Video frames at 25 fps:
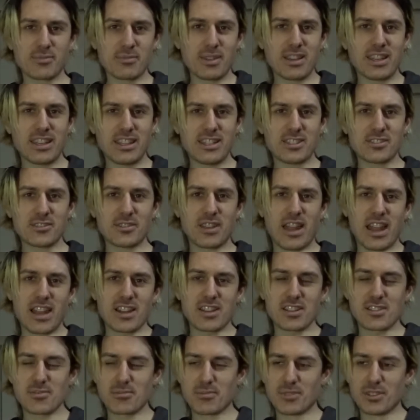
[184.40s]
make it into an
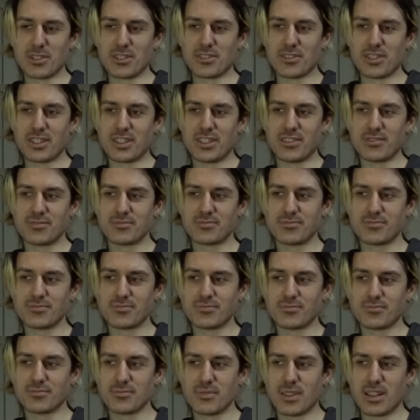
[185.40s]
action movie,
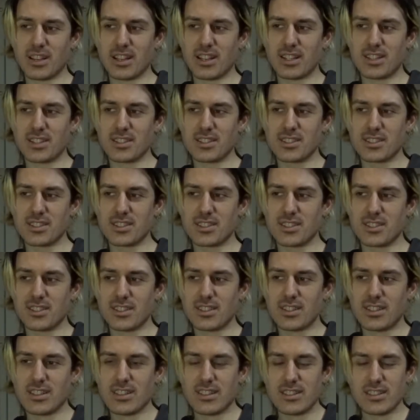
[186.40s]
but
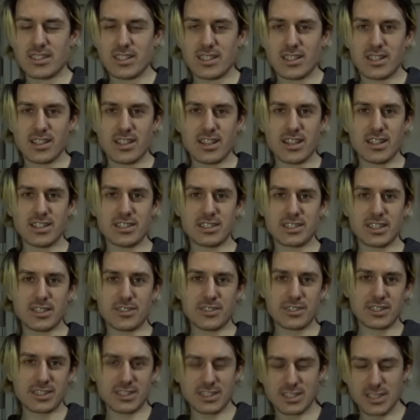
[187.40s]
it's
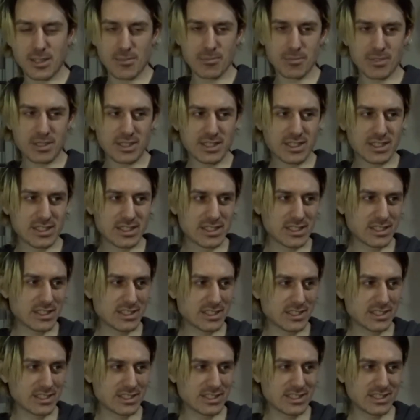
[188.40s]
definitely something
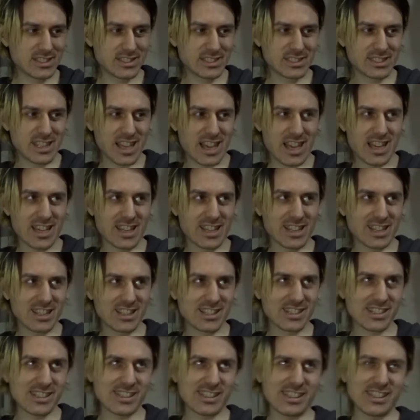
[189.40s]
that
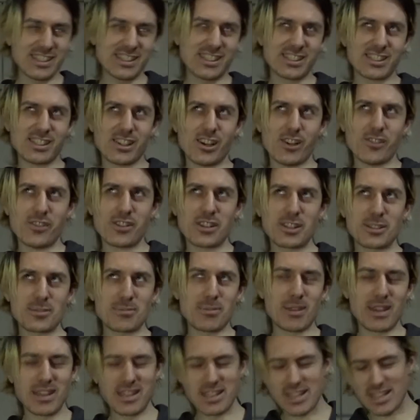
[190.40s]
it needs a lot of
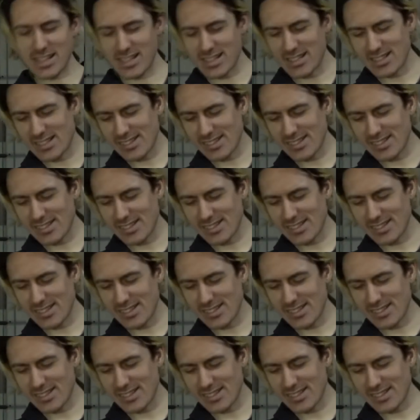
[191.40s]
explaining.